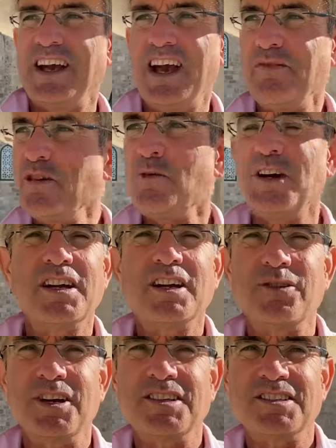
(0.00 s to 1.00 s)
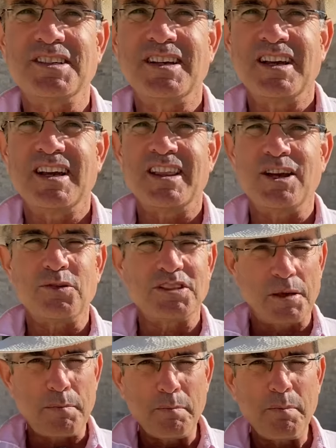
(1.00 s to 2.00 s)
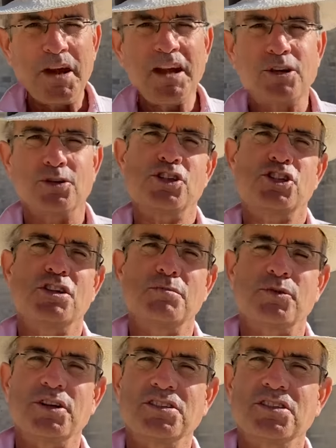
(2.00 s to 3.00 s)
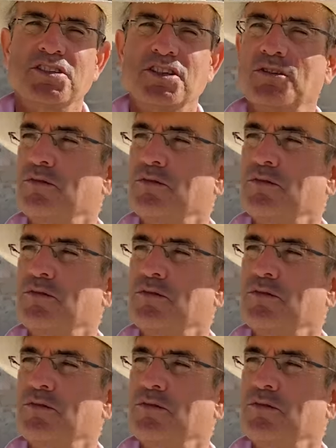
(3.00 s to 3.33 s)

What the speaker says: everyone agrees there was a big Christian presence here.